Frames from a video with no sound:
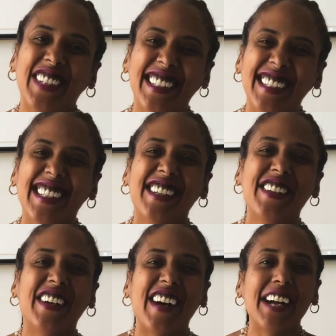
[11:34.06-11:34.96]
Um,
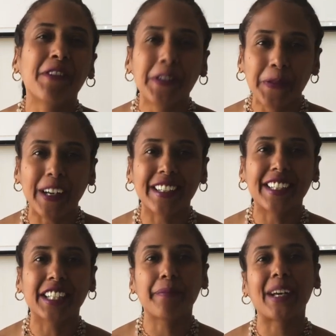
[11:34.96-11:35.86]
no, I wouldn't want
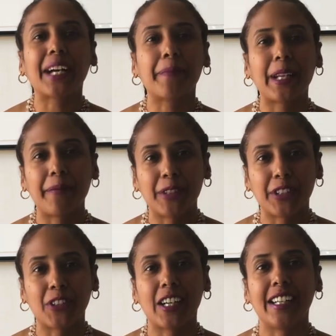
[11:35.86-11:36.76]
to take it back, but I'm
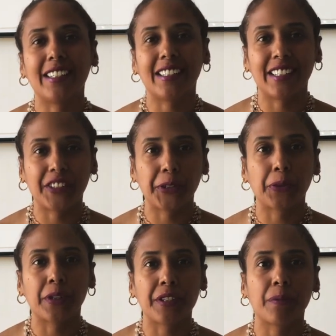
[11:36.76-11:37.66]
just trying to get
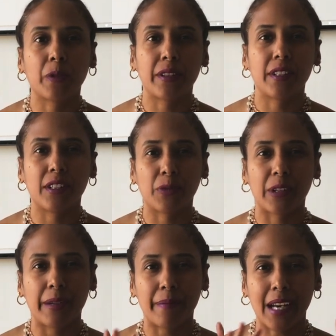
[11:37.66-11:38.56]
into a rhythm with these
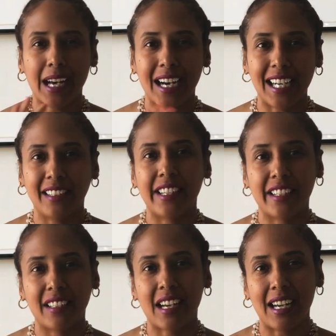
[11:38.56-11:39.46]
where I'm
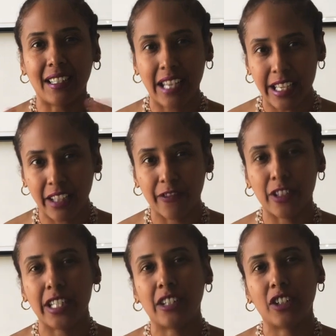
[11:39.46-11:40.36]
highlight, highlighting for
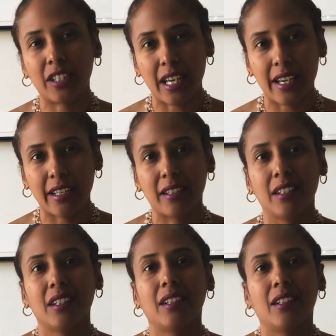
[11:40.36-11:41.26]
each sign
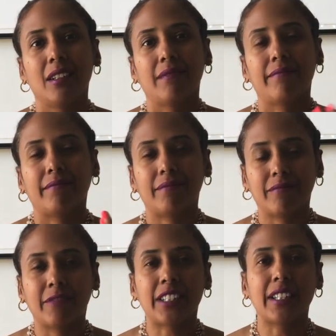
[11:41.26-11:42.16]

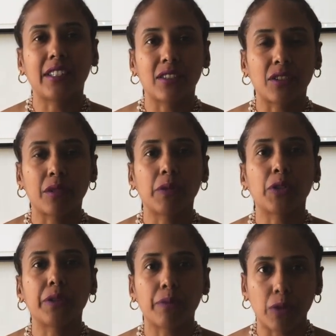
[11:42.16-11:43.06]
the things that are the
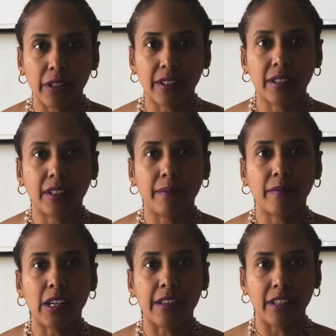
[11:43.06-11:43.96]
most important to
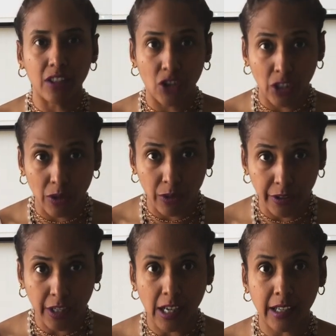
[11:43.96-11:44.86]
them on these
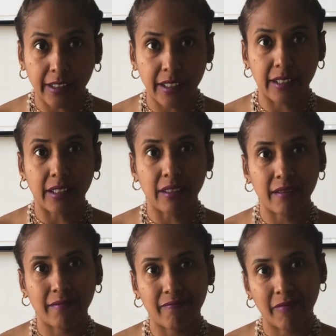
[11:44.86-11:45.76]
general talks and then
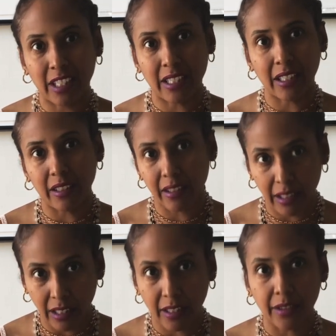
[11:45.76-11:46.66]
getting into the
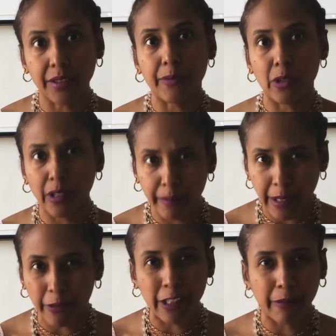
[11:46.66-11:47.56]
details more in
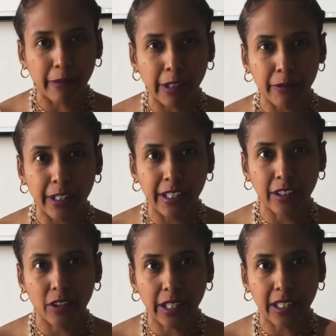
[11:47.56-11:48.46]
my one-on-one -on -one
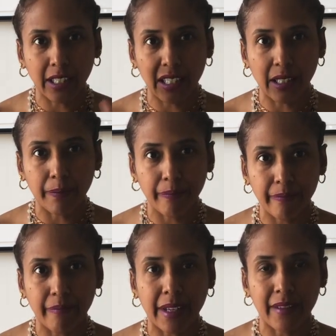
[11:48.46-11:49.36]
reading so I can keep
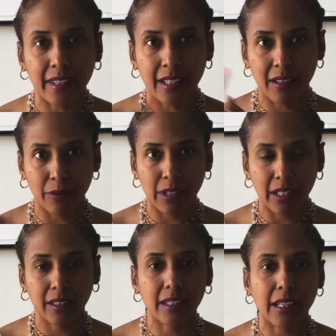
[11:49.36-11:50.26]
my, these
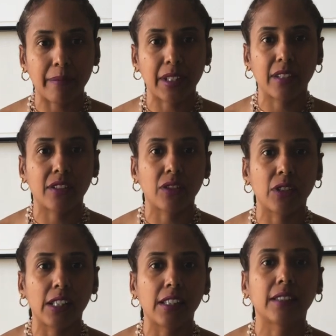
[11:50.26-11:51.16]
readings not being so
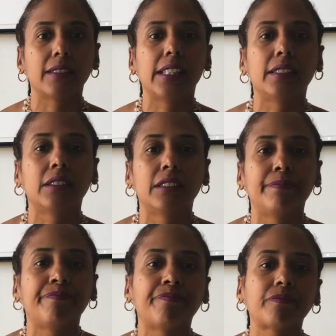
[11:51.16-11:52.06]
long. And
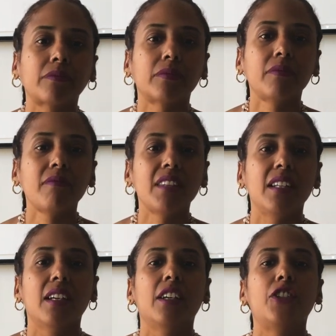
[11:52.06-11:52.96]
um,
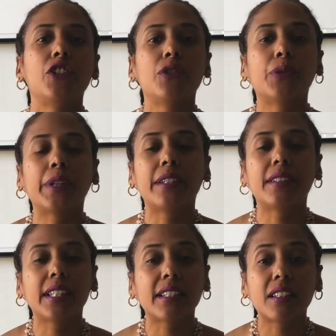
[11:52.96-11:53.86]
June
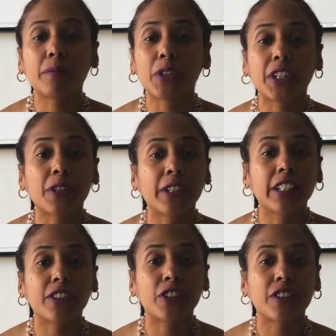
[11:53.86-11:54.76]
26th, Mercury
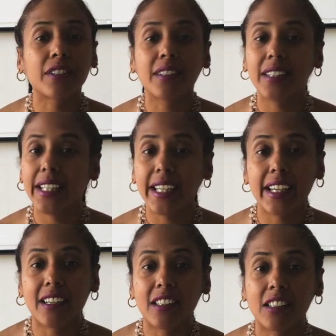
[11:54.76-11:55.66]
enters
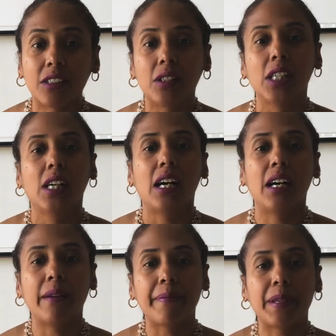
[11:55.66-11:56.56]
Leo.
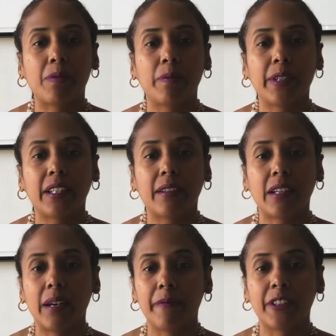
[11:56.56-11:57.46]
Um, people
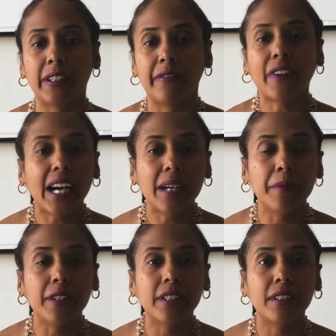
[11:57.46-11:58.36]
become very
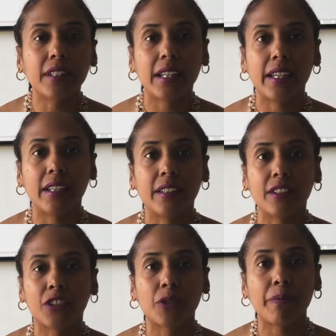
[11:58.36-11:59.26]
vibrant
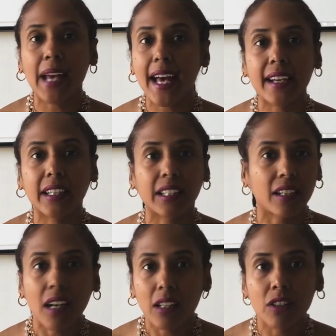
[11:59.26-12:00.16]
and dramatic
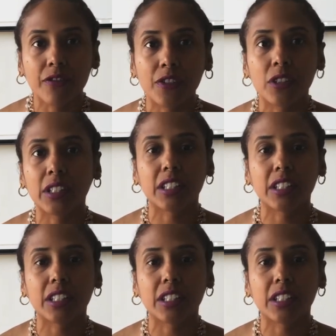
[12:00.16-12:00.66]
and colorful